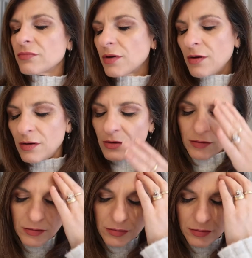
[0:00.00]
Oh,
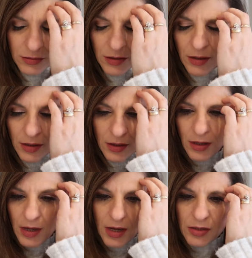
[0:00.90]

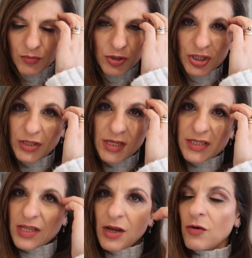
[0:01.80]
was watching
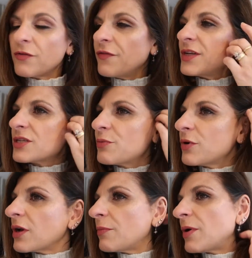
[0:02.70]
this thing on
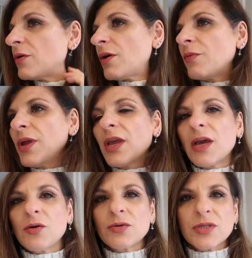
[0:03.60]
Facebook about a wee
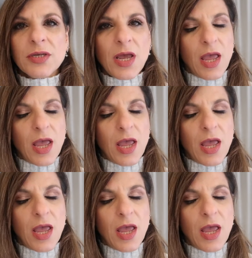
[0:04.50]
girl's